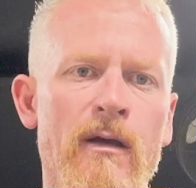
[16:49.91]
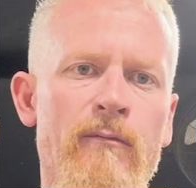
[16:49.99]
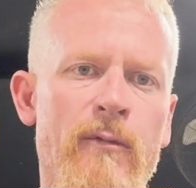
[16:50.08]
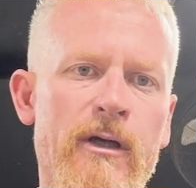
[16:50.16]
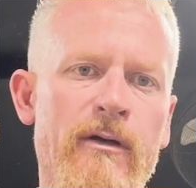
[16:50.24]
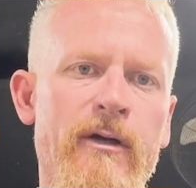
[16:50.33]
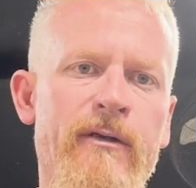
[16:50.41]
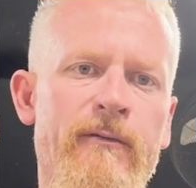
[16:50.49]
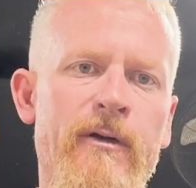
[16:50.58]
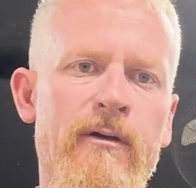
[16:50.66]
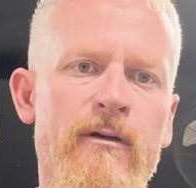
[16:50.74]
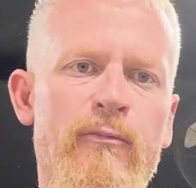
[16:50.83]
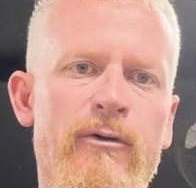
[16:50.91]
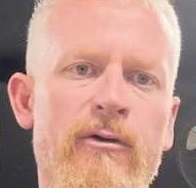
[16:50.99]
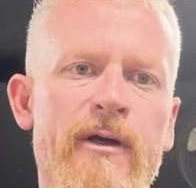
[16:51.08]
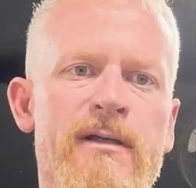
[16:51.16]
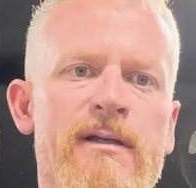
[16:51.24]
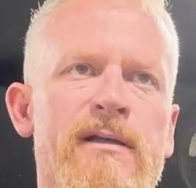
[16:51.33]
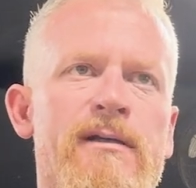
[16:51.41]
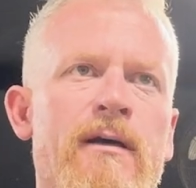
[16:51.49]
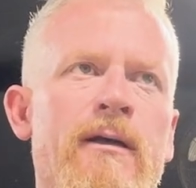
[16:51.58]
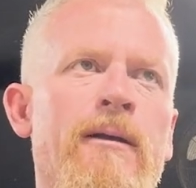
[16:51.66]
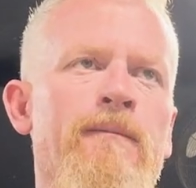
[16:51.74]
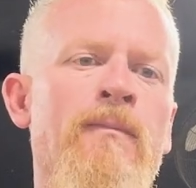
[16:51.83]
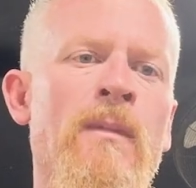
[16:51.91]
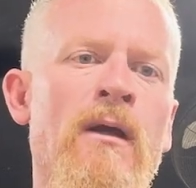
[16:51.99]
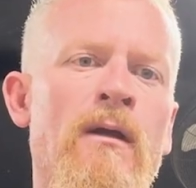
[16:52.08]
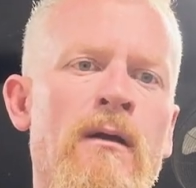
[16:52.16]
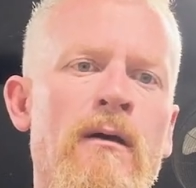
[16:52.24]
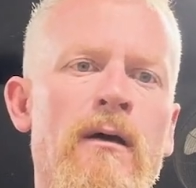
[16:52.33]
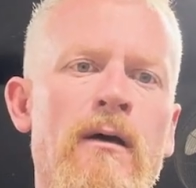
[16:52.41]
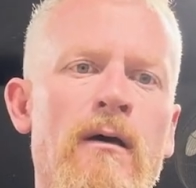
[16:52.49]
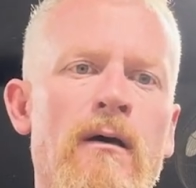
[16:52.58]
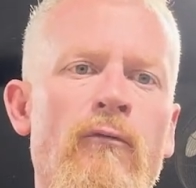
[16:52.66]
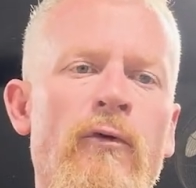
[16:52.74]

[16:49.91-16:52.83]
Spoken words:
Mercury 300 Pro XS on it.